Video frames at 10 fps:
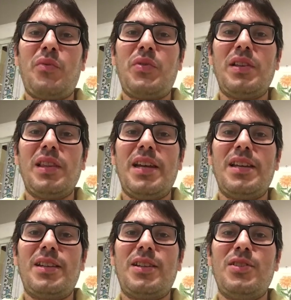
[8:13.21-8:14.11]
feel
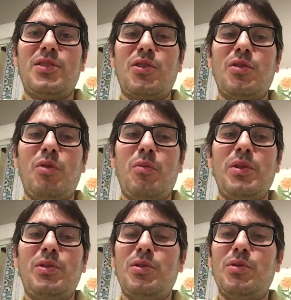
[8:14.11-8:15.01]
like it's a good
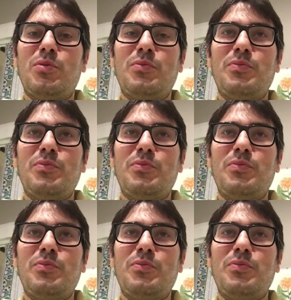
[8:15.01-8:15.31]
moment to